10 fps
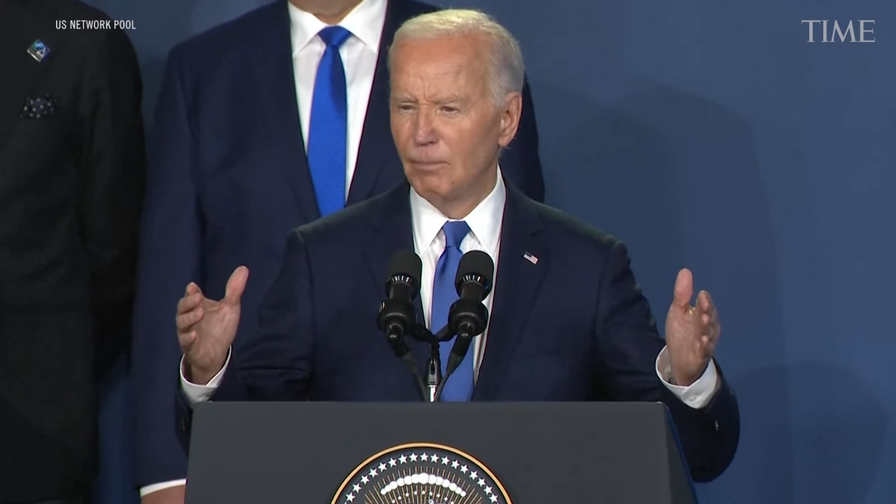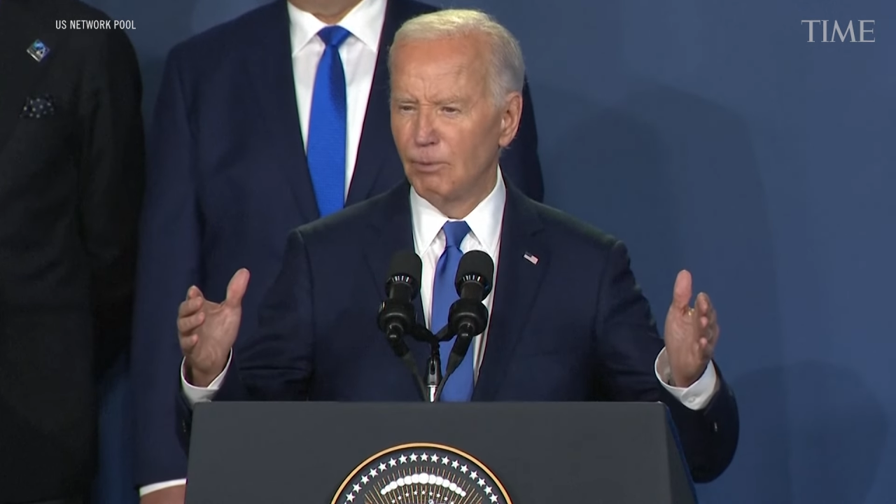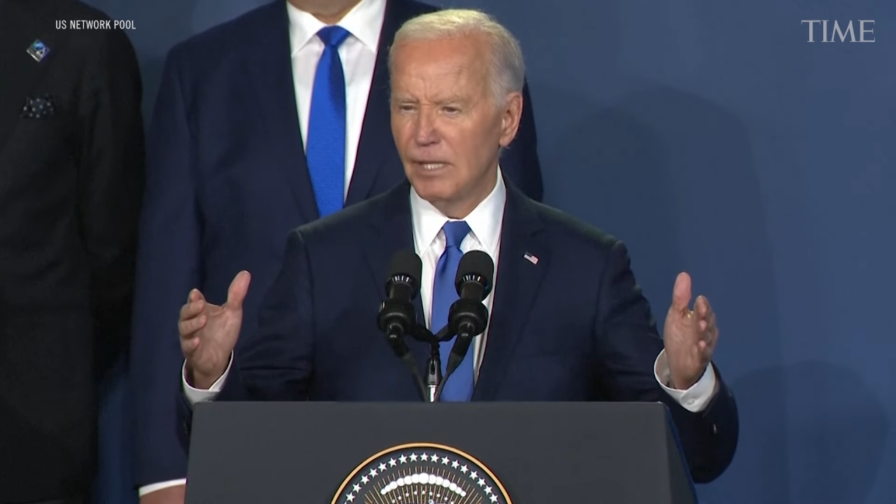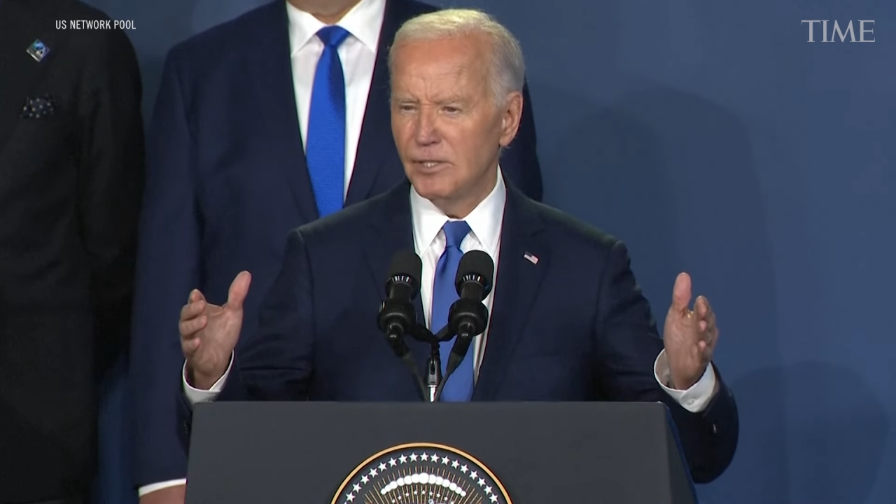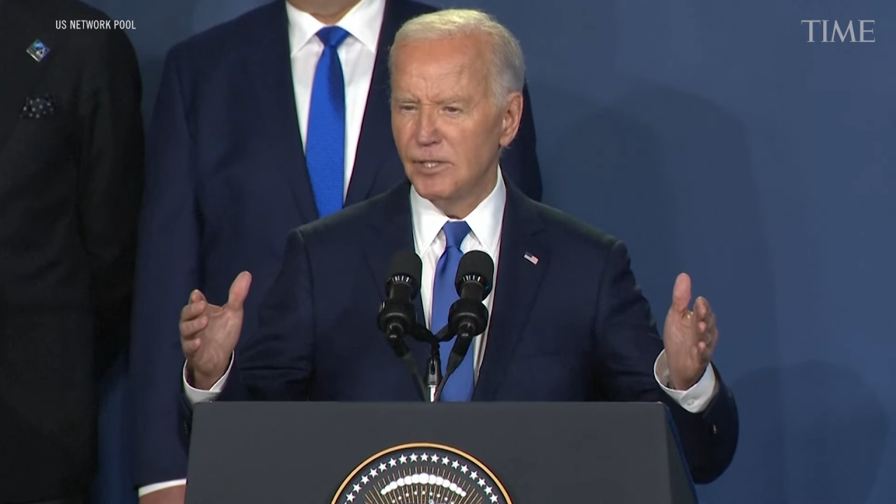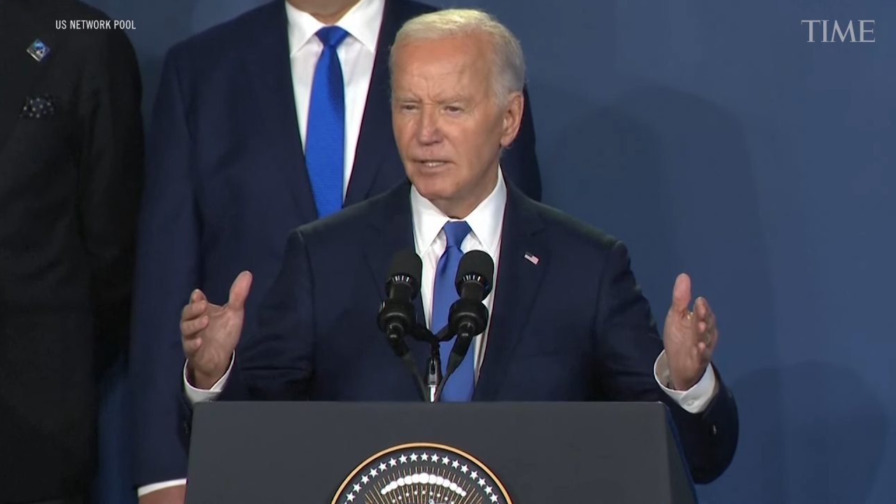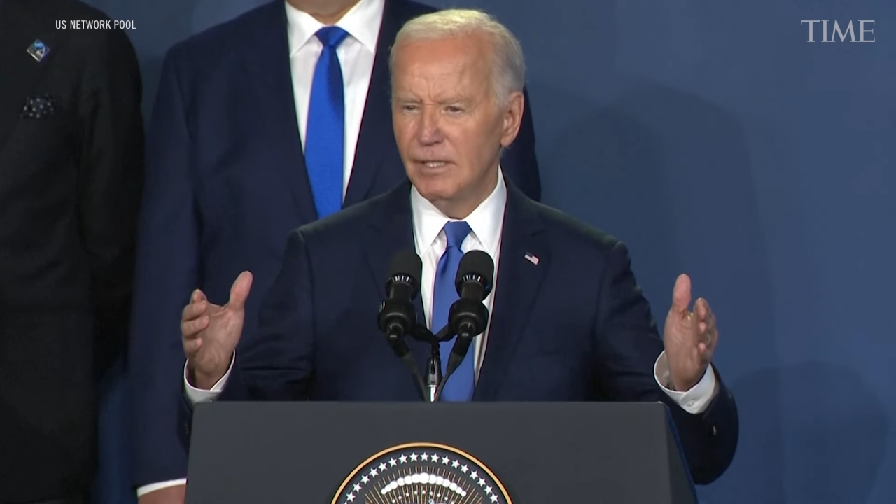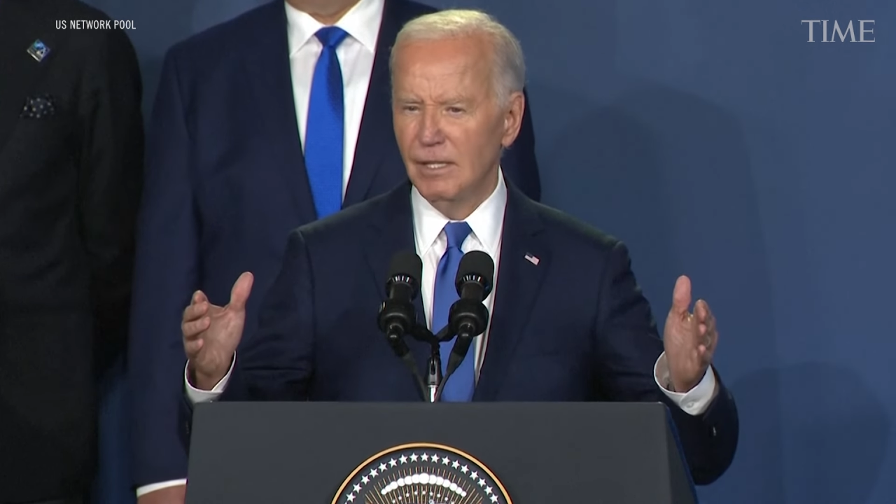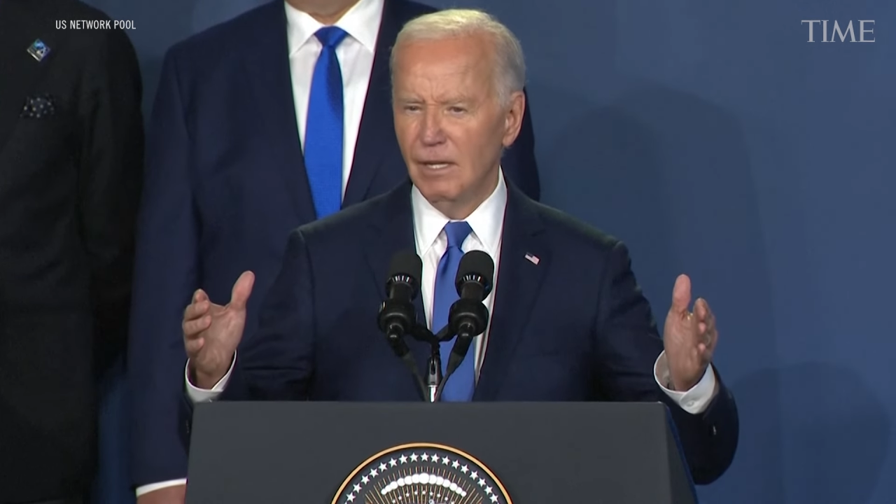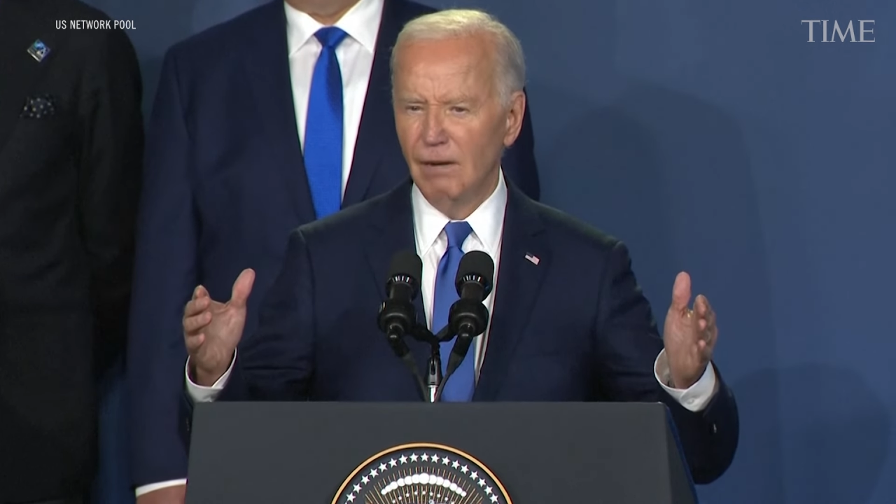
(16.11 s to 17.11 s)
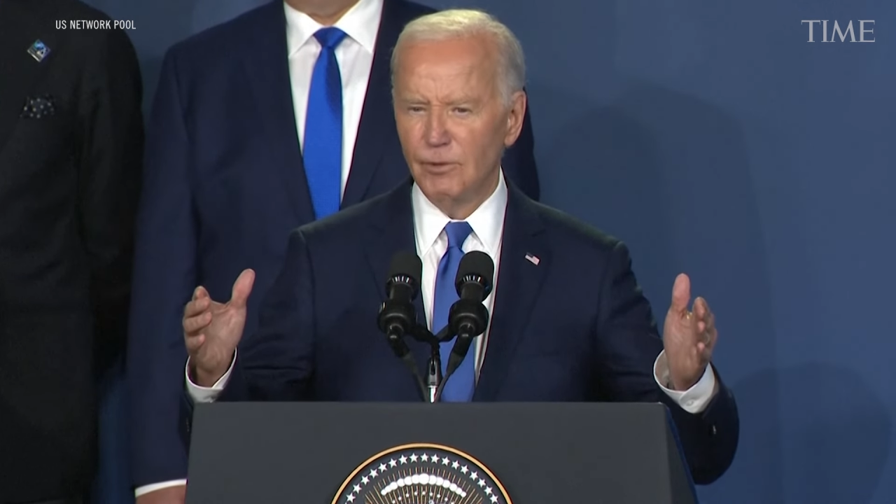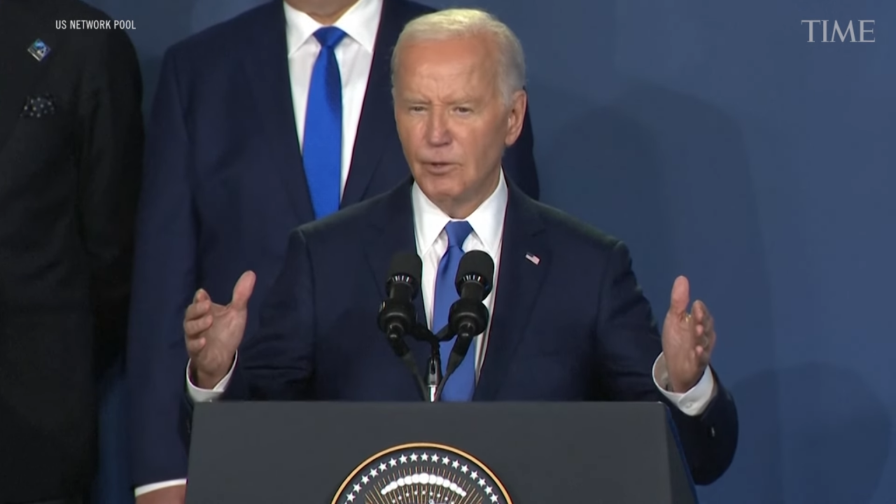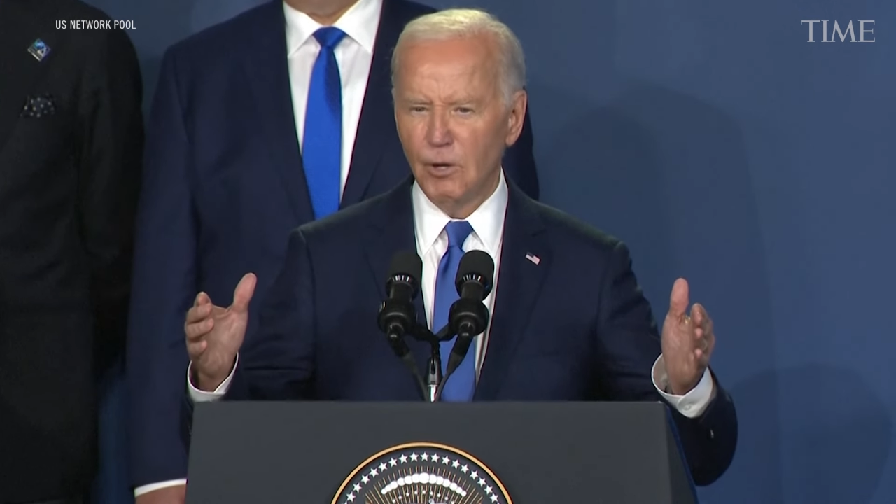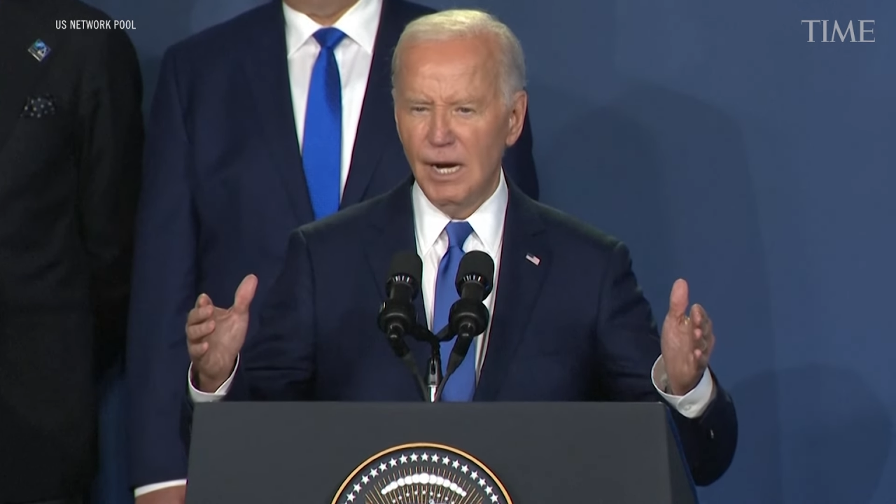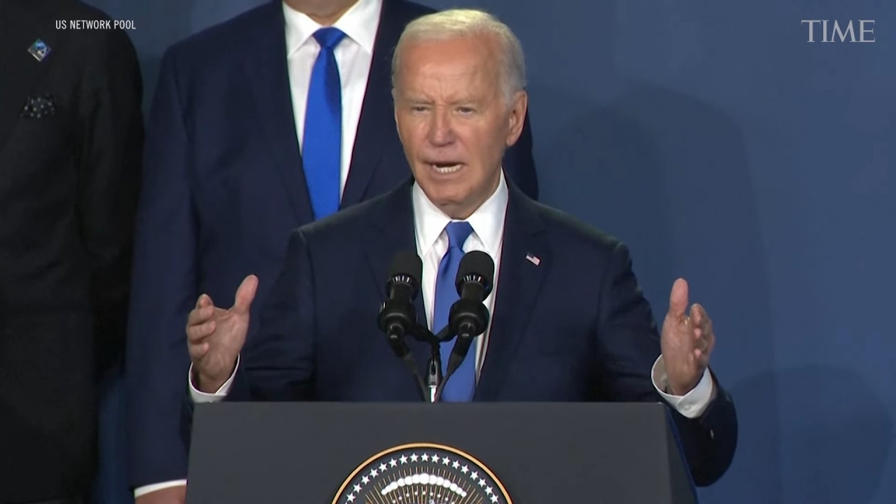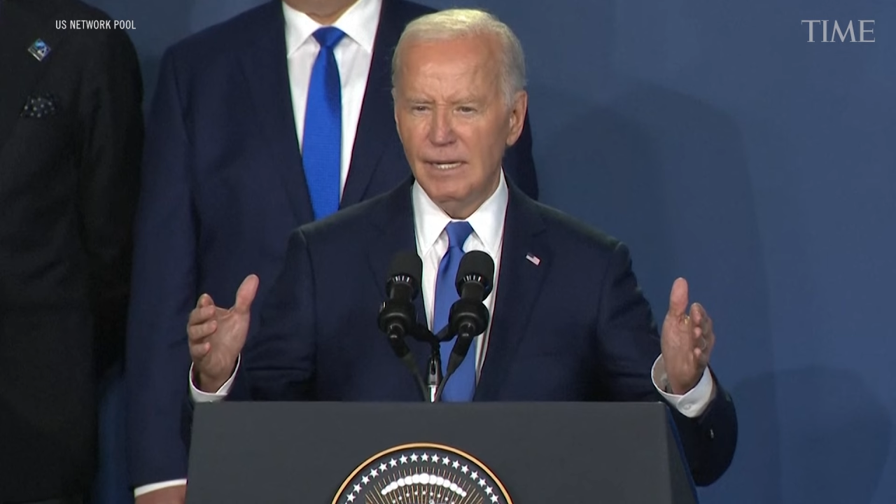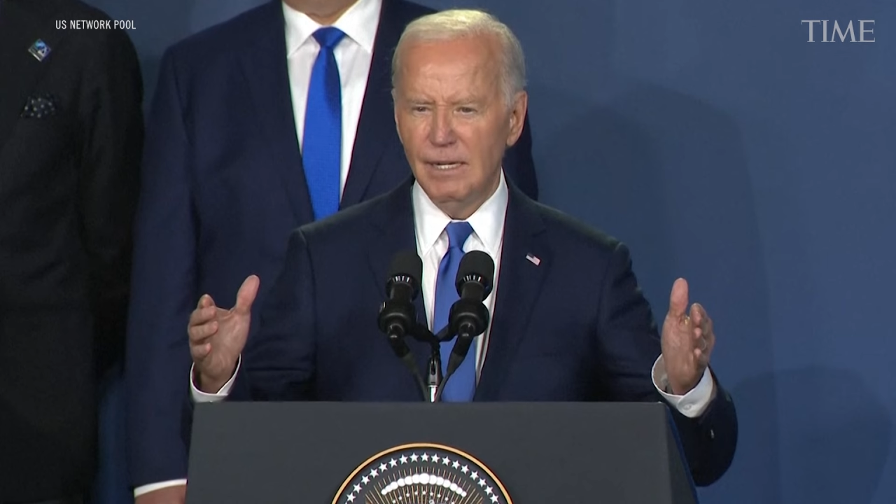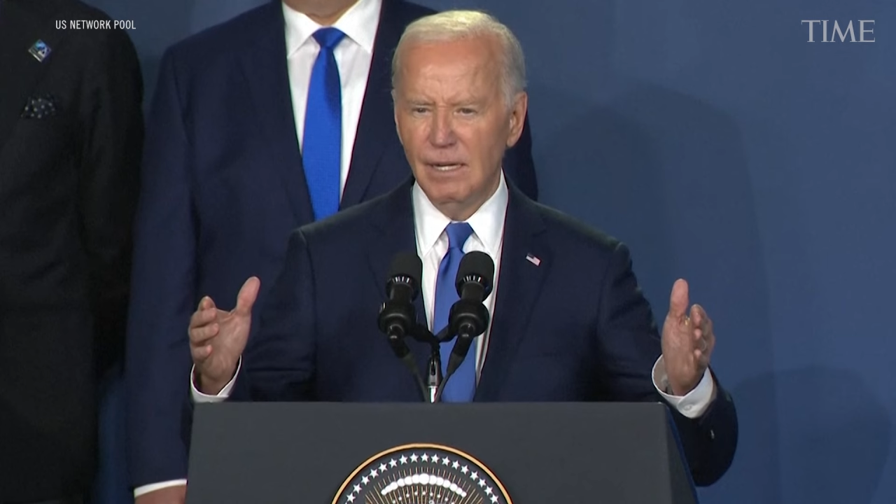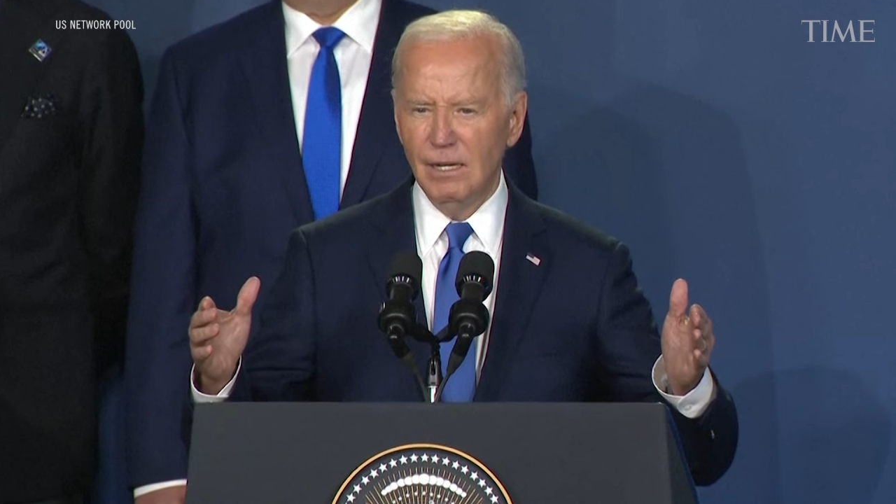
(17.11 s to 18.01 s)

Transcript: the President of Ukraine,